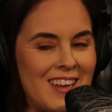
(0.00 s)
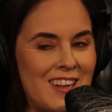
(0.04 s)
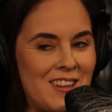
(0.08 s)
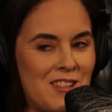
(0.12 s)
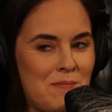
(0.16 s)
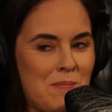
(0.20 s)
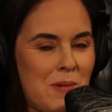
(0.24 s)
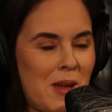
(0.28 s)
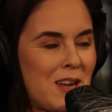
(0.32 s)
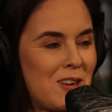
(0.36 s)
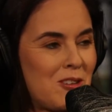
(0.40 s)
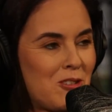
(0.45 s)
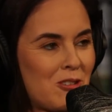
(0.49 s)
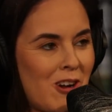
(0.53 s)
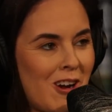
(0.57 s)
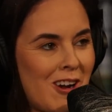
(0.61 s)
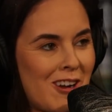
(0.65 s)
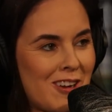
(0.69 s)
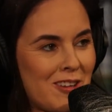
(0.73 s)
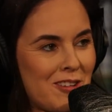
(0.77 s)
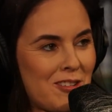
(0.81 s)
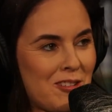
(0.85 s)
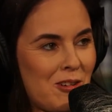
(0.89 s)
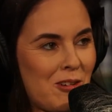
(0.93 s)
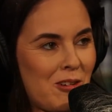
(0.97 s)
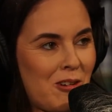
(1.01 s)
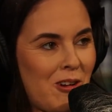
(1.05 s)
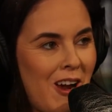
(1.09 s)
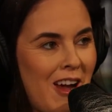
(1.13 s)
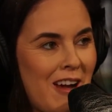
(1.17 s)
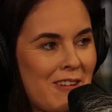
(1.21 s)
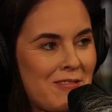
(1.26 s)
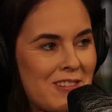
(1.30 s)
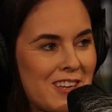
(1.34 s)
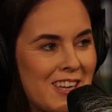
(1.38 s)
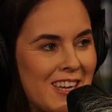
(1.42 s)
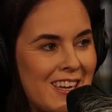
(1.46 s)
it's patriarchy so
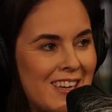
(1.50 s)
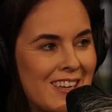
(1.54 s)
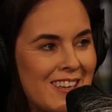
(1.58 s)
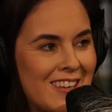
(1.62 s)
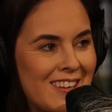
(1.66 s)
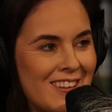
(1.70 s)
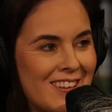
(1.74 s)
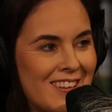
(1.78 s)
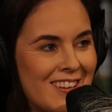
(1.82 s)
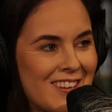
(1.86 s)
crafty.